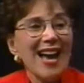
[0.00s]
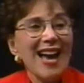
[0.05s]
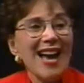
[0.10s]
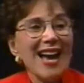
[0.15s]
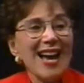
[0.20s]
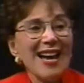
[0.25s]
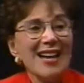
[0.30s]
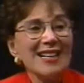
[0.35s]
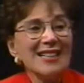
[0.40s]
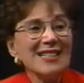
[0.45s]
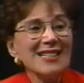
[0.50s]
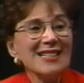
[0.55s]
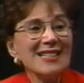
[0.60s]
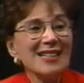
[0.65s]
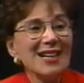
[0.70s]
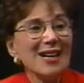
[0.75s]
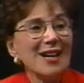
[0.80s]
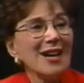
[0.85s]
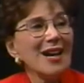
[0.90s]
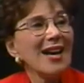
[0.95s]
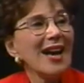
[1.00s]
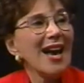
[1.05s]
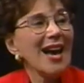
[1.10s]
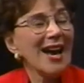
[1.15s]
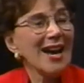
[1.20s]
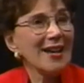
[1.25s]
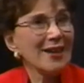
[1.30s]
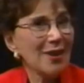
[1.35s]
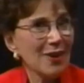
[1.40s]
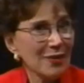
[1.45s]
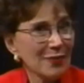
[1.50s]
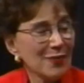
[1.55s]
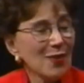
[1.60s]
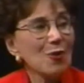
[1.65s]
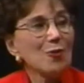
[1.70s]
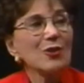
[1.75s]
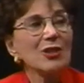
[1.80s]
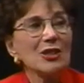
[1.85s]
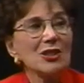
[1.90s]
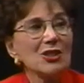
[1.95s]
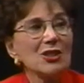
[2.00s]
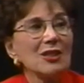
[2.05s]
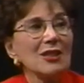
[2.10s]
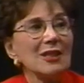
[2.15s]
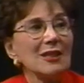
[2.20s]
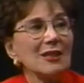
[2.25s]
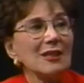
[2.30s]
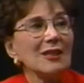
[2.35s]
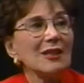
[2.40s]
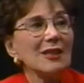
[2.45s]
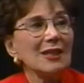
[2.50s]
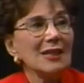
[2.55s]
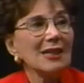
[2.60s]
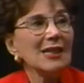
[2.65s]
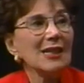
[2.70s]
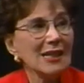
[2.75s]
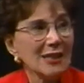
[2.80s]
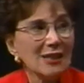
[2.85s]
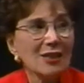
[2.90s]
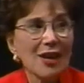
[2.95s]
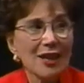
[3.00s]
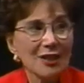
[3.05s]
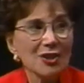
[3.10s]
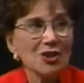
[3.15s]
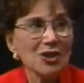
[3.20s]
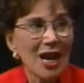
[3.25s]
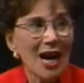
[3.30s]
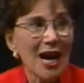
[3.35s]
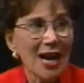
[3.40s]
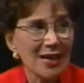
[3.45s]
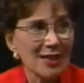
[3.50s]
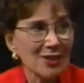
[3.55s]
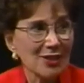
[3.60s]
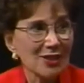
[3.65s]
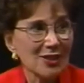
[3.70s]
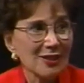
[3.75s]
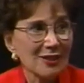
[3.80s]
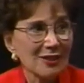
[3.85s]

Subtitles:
and our focus is on jazz,